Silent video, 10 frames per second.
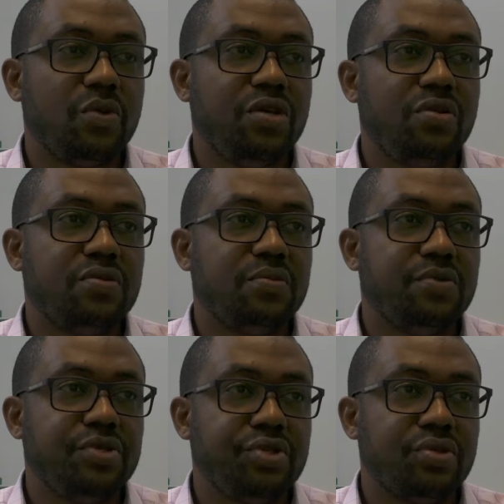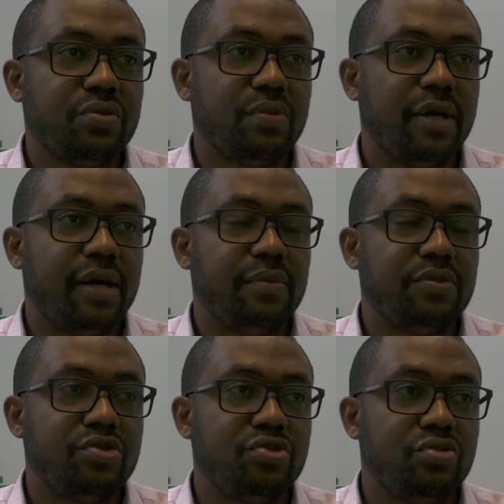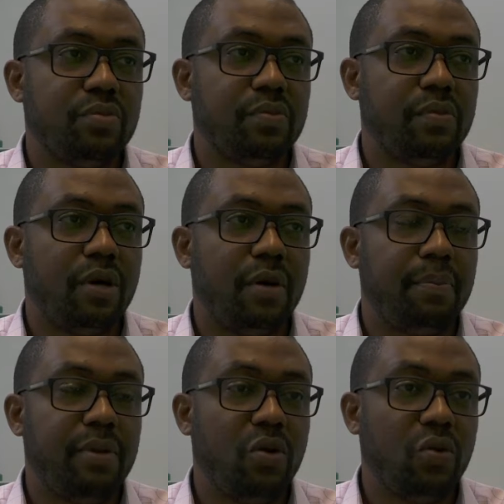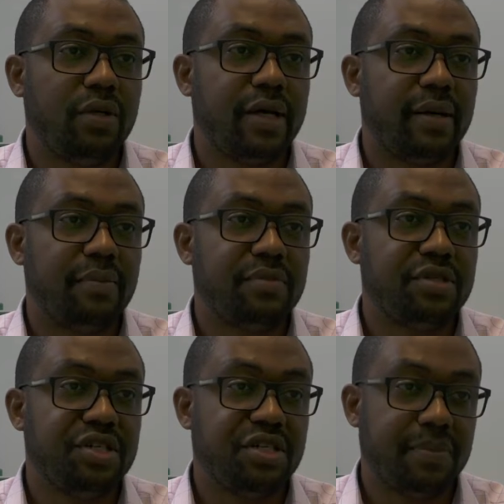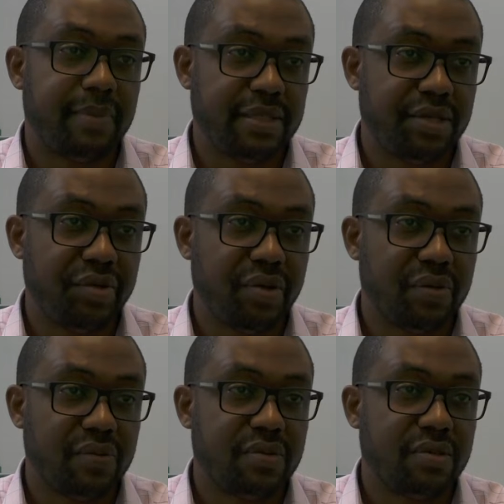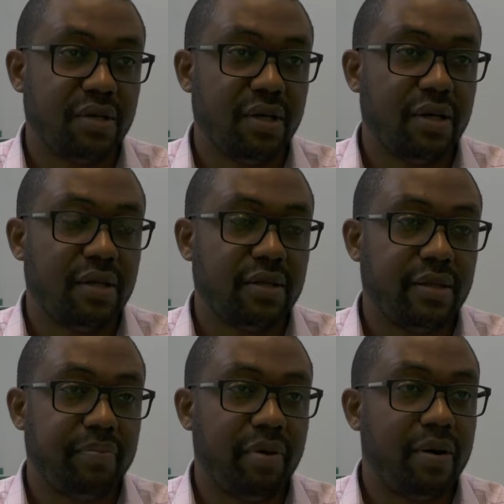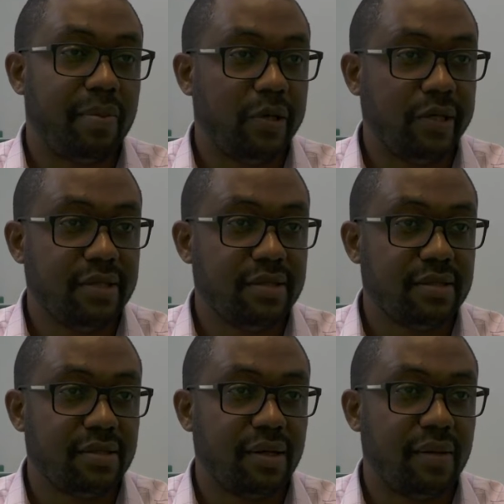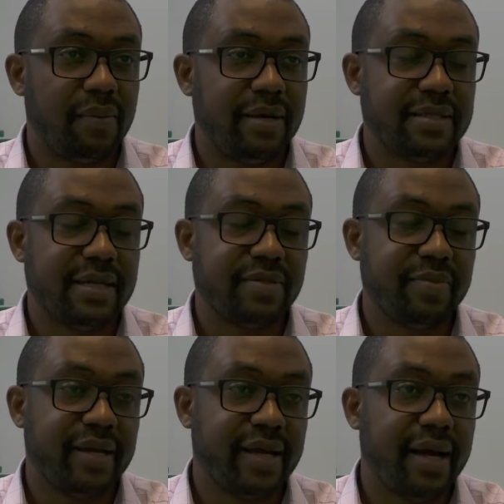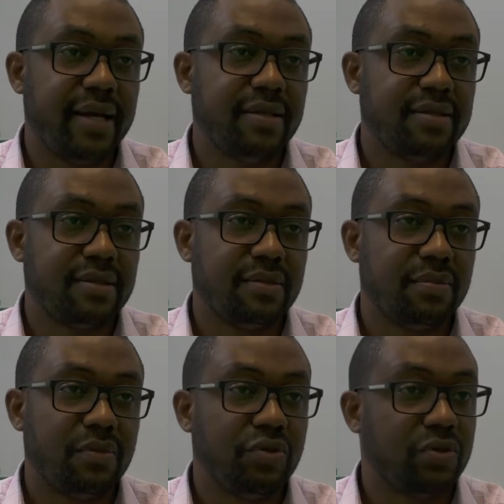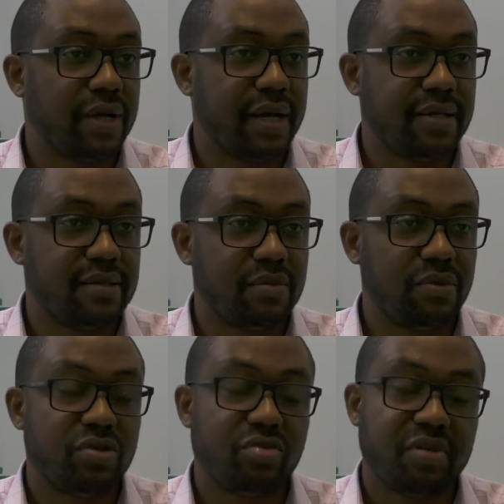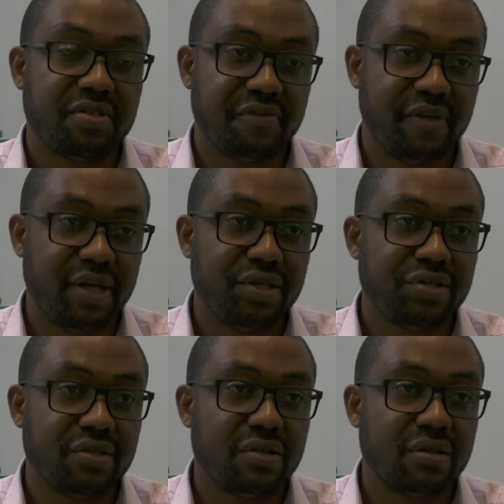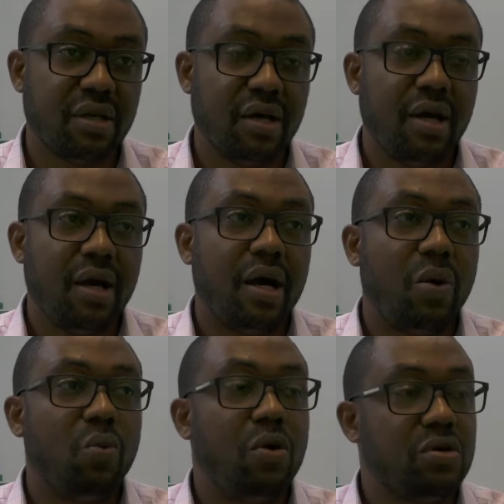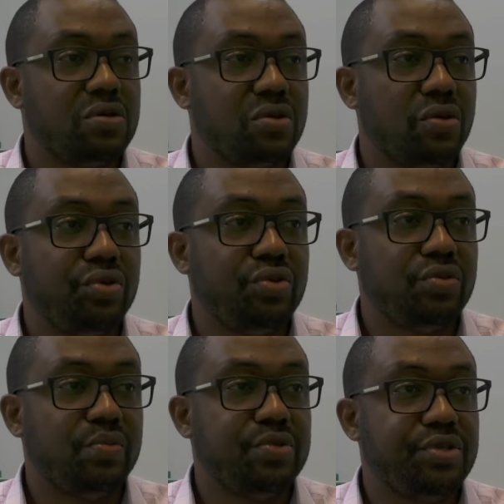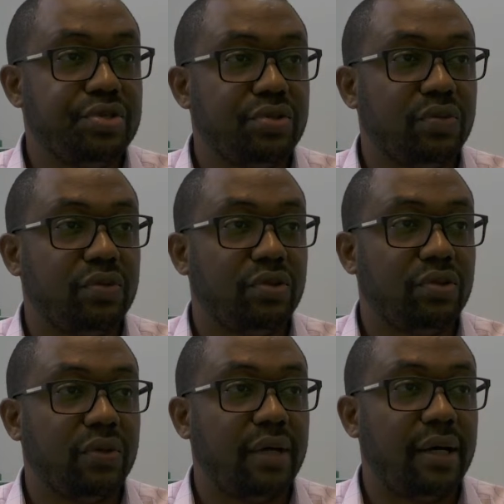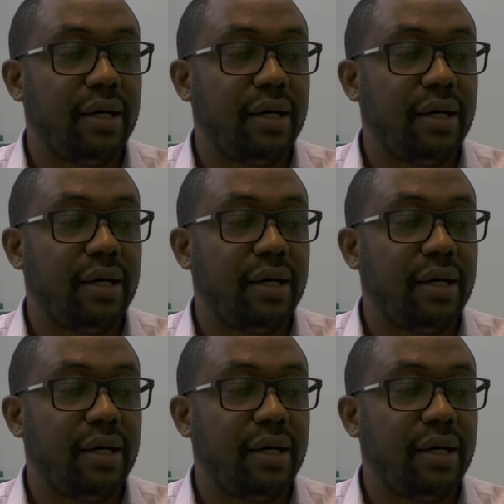use Moodle to upload teaching materials, the PowerPoint, assessment guides and model guides and model specifications. And we also use Moodle to